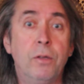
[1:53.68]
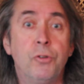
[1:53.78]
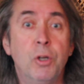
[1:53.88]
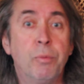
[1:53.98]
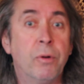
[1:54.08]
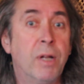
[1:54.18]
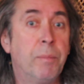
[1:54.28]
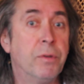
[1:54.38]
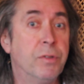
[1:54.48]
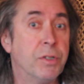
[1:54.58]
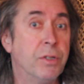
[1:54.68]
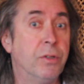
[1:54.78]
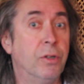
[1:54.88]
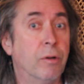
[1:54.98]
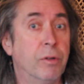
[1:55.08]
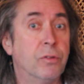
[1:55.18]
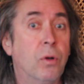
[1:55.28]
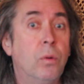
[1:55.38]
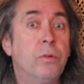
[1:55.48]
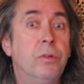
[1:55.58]
Jupiter in opposition to Uranus
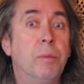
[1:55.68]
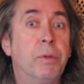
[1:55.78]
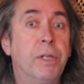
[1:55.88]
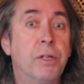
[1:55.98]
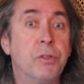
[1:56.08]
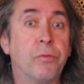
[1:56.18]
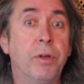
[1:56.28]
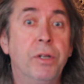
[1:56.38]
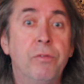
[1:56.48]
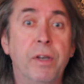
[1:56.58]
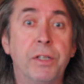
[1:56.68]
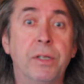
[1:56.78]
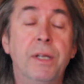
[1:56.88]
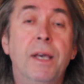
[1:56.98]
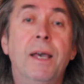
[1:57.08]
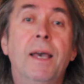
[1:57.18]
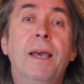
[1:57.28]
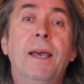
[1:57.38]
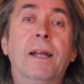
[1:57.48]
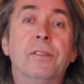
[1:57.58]
holds the potential for innovation
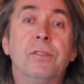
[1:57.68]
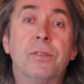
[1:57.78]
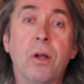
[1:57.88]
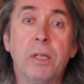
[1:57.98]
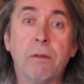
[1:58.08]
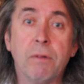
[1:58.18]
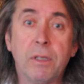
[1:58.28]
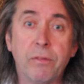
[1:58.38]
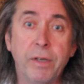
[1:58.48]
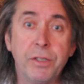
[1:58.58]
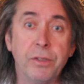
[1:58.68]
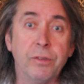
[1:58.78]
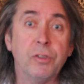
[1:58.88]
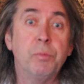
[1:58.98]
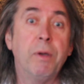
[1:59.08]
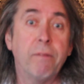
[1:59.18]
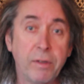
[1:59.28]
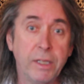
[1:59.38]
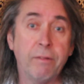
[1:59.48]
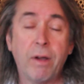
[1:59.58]
and startling revelations,
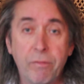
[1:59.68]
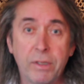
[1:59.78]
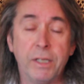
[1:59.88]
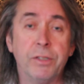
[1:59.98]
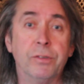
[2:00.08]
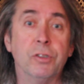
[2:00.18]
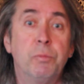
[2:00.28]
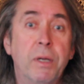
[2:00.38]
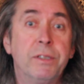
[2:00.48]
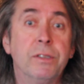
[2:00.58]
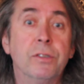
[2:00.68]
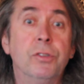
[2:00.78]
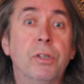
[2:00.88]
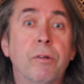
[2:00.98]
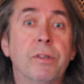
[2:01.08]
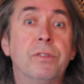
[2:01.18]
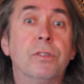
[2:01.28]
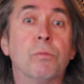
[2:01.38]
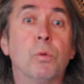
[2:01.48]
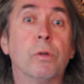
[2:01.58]
especially since Uranus is
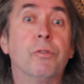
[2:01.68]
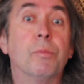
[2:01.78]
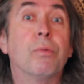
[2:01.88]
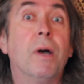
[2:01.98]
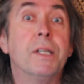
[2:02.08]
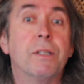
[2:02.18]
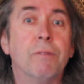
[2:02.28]
the ruler of surprise and